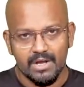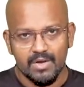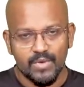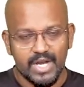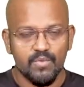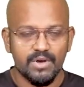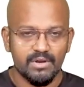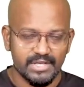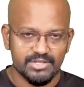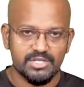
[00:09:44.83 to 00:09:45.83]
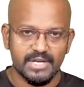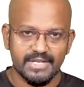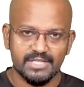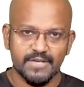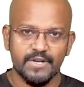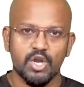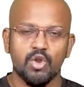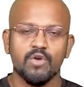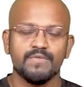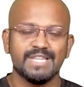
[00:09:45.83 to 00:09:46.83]
Whenever this drug is given
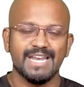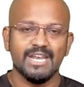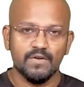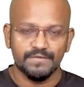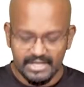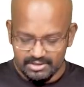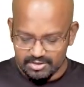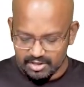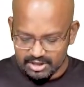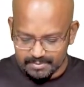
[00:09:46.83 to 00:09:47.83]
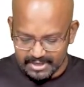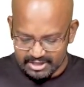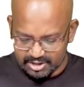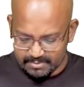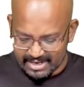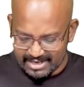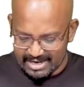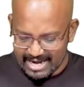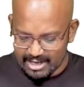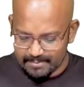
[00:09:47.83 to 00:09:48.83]
along with any of these drugs, patients might
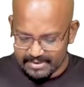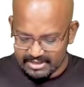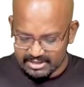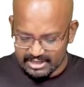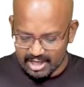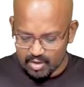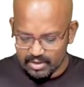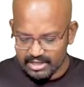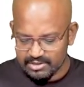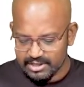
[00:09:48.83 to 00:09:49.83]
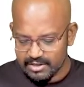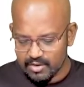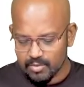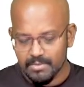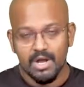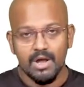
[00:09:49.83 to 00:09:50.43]
land up in serotonin syndrome.